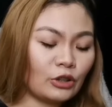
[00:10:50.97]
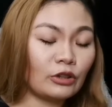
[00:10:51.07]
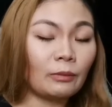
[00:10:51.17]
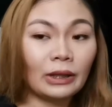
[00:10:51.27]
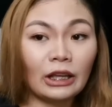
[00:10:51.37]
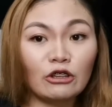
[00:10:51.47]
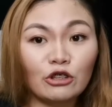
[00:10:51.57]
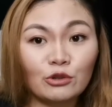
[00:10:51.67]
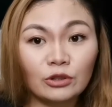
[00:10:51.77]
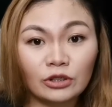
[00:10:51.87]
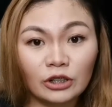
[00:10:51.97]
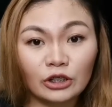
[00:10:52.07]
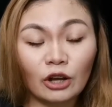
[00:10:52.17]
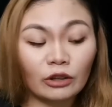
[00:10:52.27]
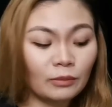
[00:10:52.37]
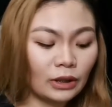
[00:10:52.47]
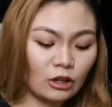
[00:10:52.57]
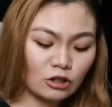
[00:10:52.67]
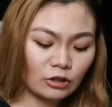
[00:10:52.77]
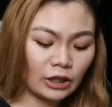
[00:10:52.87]
ano niya pala yung user
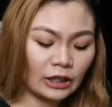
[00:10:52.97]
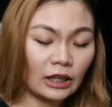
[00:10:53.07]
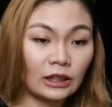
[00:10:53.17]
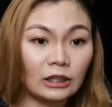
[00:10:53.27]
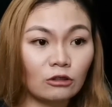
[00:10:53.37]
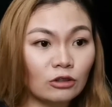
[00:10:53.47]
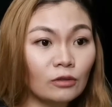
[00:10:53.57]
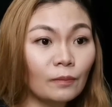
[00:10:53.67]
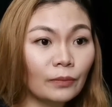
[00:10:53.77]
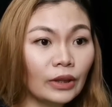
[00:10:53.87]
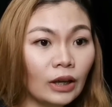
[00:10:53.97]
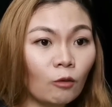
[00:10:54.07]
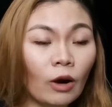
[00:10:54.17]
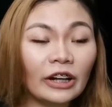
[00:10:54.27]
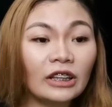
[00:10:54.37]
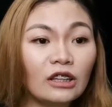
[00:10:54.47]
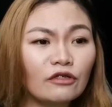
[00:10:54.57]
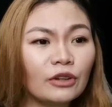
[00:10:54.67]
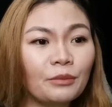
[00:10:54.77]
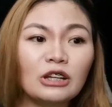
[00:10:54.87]
documentation niya nandito.
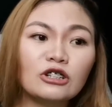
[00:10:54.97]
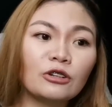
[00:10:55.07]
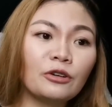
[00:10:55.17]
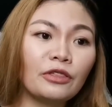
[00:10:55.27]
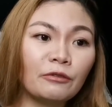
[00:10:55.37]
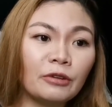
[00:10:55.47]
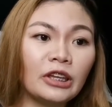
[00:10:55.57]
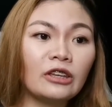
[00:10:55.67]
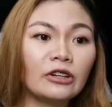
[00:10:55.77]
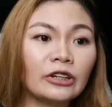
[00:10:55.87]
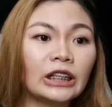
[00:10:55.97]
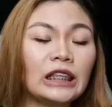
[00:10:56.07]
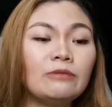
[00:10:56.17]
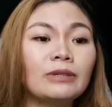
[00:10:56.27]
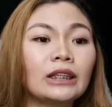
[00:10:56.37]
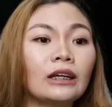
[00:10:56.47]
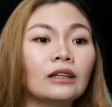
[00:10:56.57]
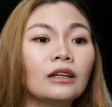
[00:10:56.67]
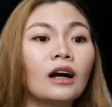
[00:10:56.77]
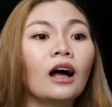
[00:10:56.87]
Warranty information, 3-year
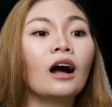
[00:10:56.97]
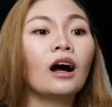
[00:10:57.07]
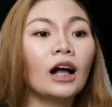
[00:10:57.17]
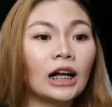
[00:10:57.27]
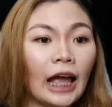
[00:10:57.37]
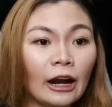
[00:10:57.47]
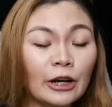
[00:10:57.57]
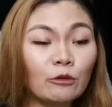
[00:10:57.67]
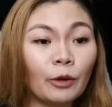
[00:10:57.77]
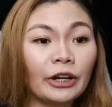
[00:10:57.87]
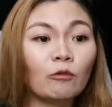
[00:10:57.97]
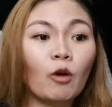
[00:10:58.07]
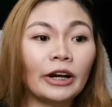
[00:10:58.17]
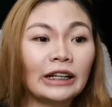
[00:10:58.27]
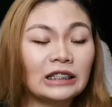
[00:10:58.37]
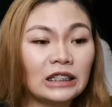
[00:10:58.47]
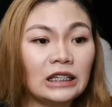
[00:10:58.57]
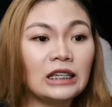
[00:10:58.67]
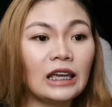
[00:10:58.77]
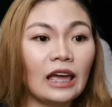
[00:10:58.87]
limited hardware
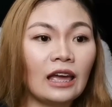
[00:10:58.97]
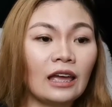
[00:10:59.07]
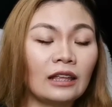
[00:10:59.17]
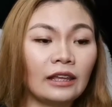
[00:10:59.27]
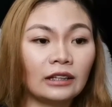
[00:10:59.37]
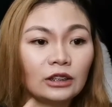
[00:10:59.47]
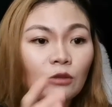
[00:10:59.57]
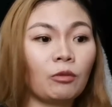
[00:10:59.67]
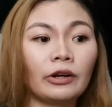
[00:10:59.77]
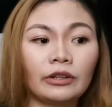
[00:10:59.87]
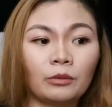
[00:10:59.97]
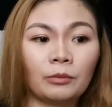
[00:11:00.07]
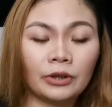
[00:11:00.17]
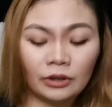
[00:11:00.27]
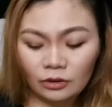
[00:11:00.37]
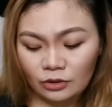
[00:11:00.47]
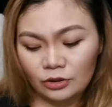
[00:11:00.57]
warranty. And yes, the part number.